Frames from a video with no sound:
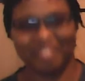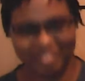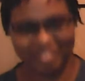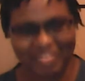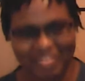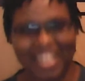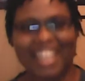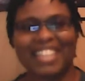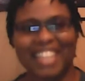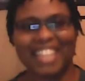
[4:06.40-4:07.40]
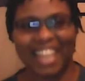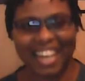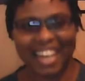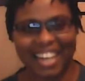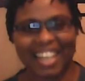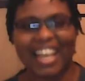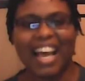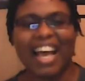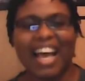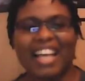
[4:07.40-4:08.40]

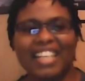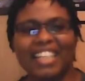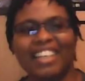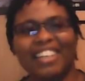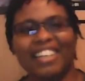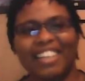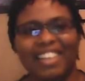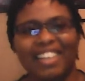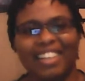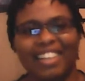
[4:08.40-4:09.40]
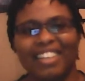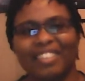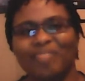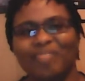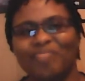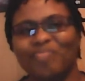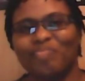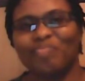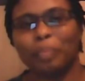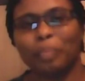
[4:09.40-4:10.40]

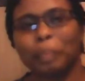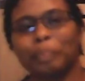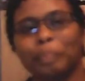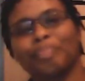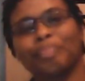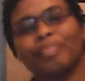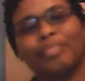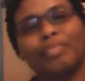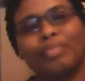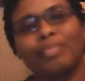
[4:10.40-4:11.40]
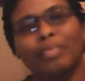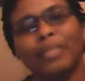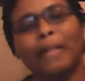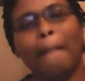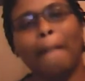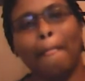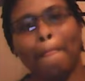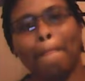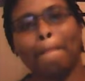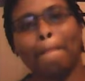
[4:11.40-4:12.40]

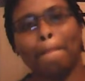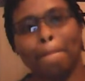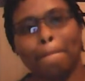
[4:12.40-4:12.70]
This person isn't speaking.